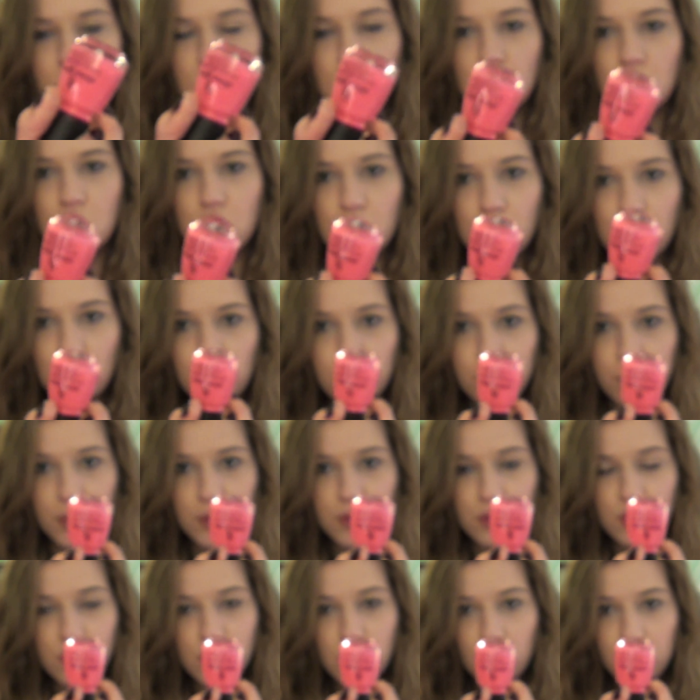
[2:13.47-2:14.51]
Super,
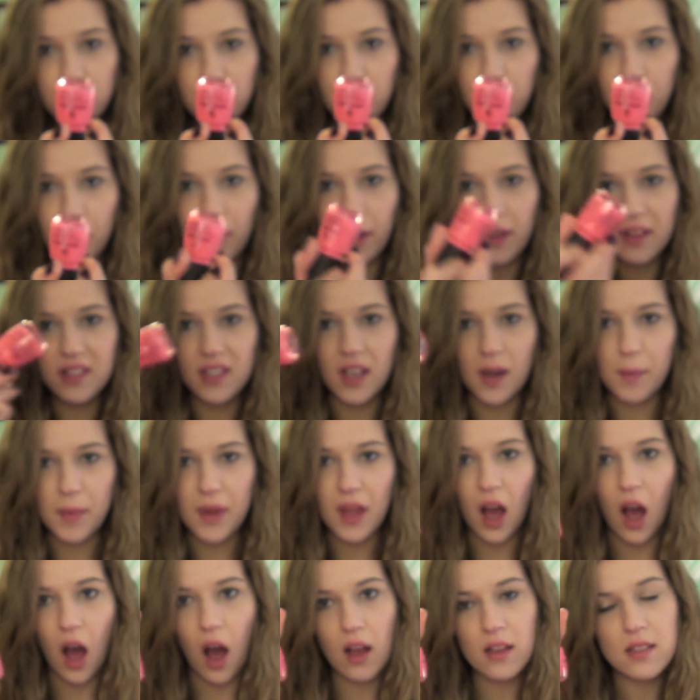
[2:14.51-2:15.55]
super pretty. It's gonna
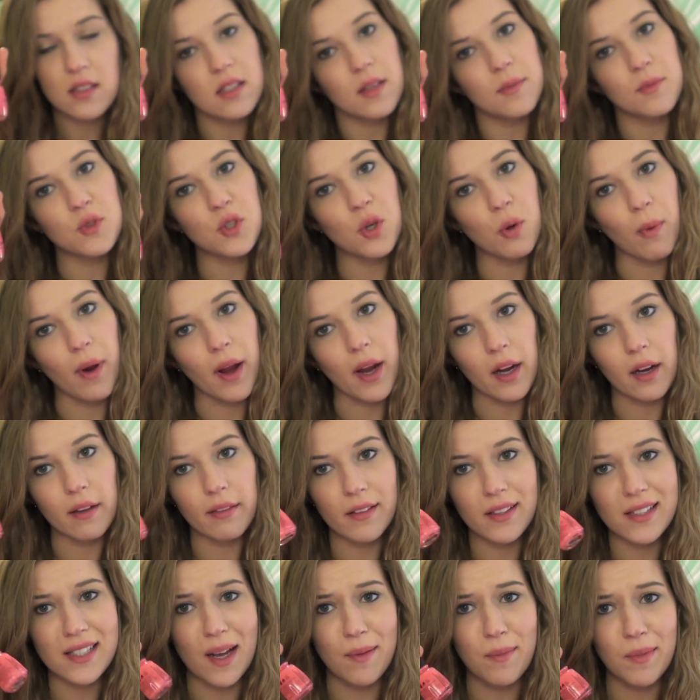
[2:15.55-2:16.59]
be awesome to wear in
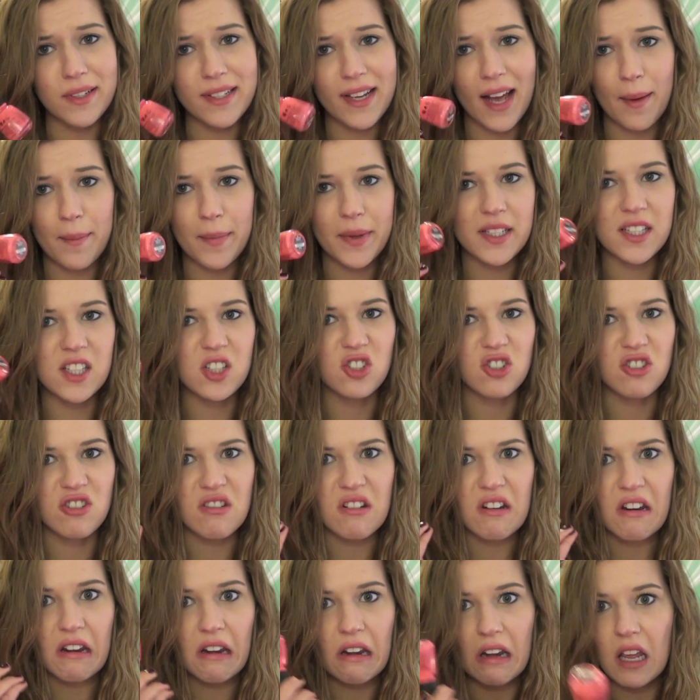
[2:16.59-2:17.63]
the summertime because it's just
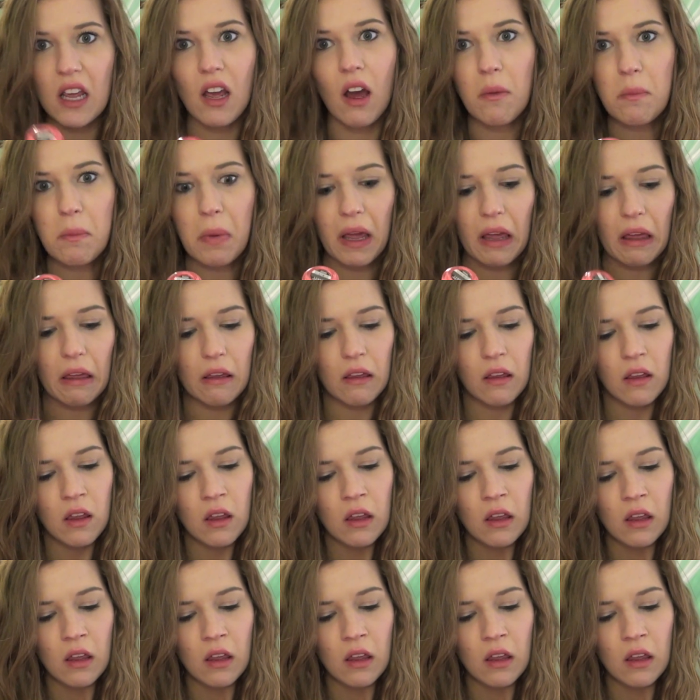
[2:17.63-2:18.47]
neon pink.